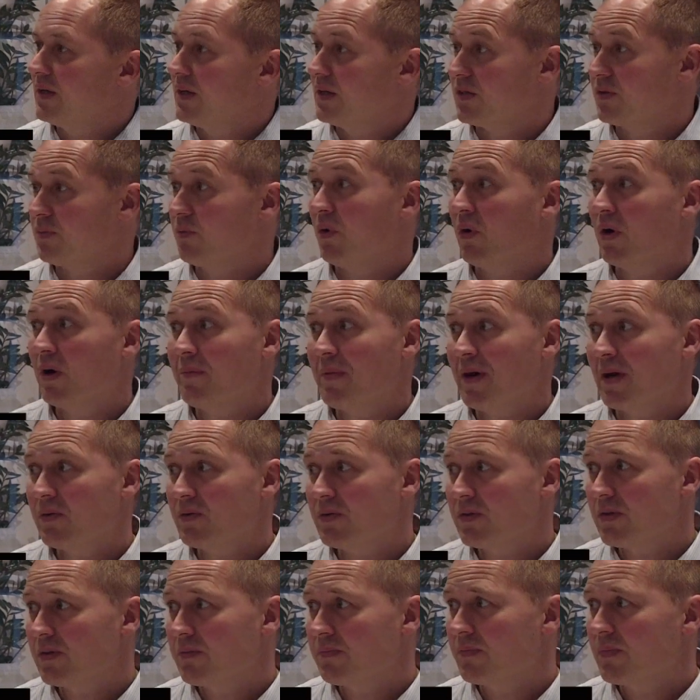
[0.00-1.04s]
in small
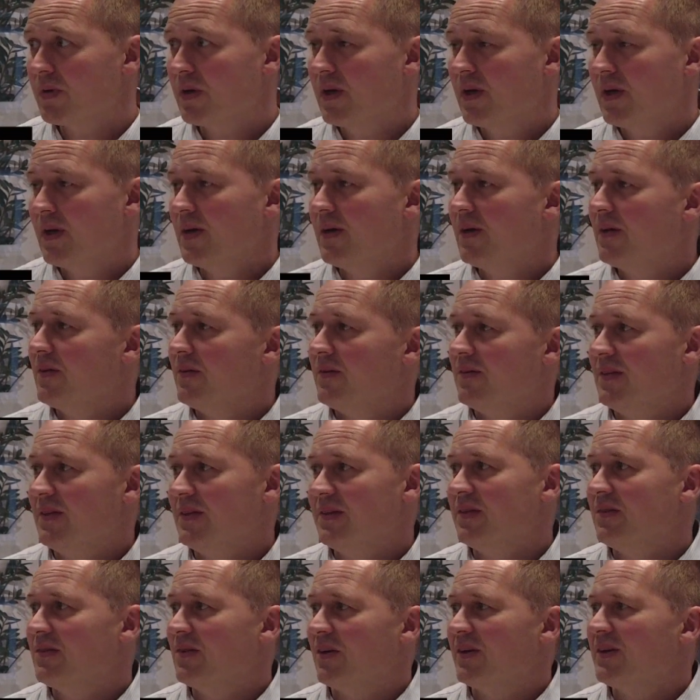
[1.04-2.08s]
amounts. This
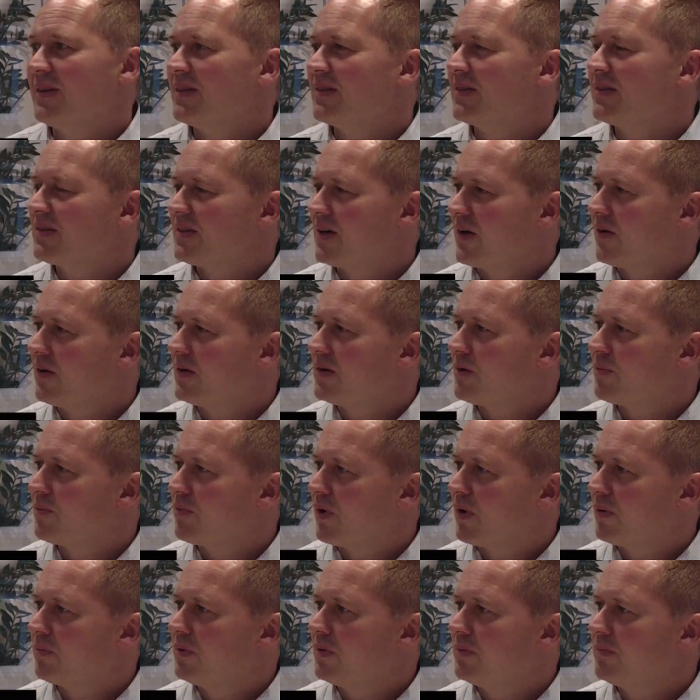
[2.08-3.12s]
is not necessarily a
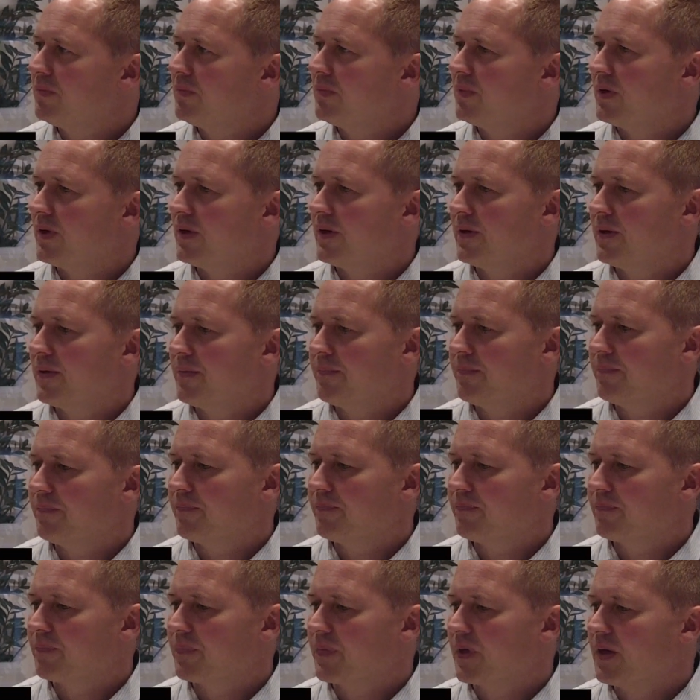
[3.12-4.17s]

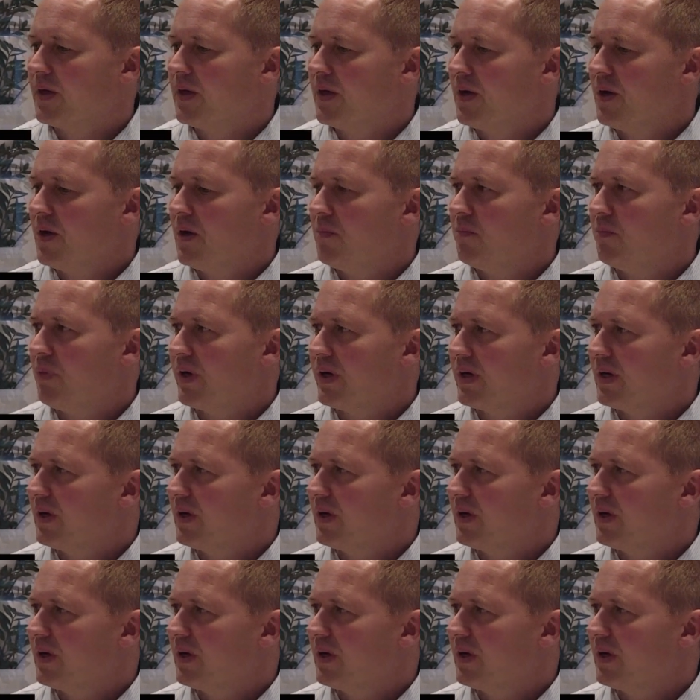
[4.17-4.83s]
problem. But